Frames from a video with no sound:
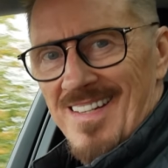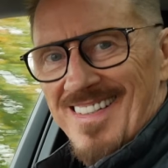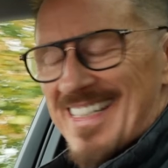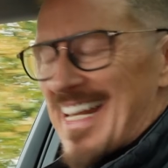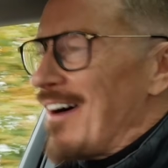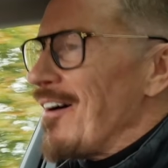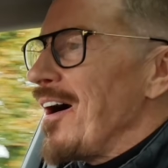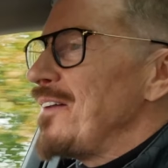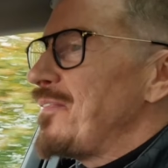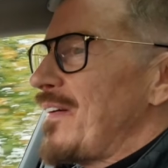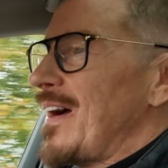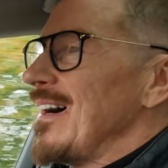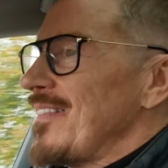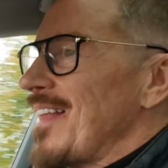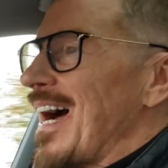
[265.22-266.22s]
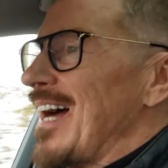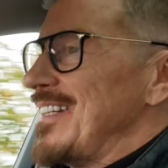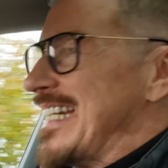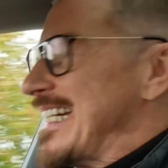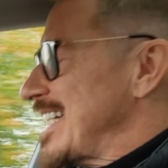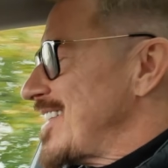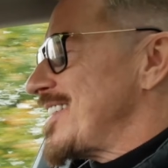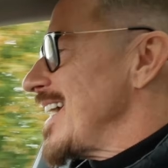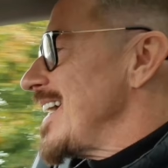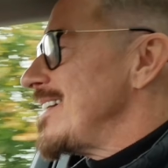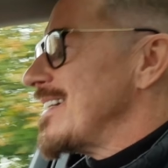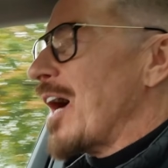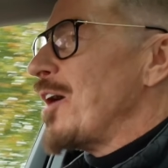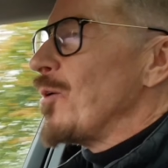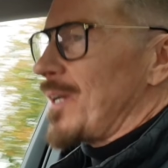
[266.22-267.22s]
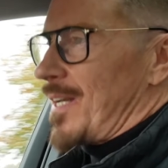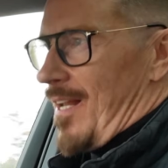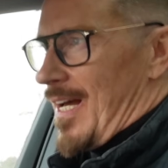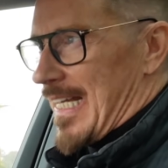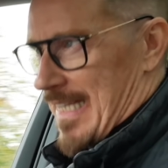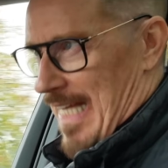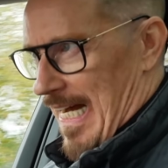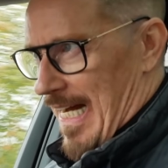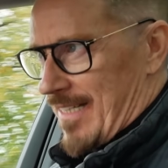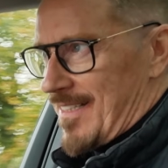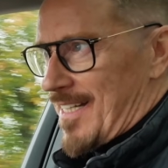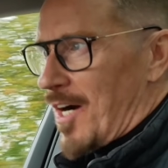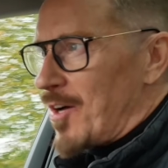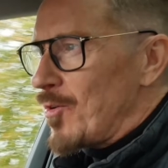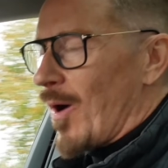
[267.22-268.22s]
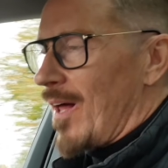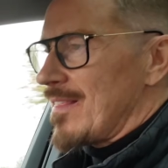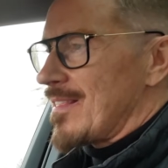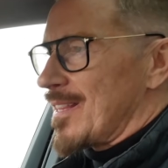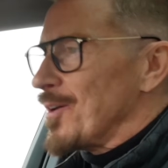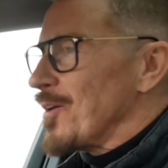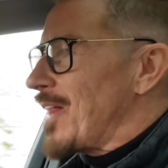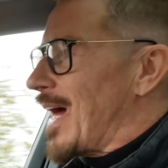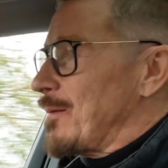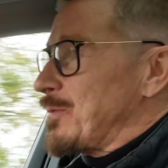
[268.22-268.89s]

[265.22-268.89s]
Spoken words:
Now I found that, and you see, no one liked that. No one thought that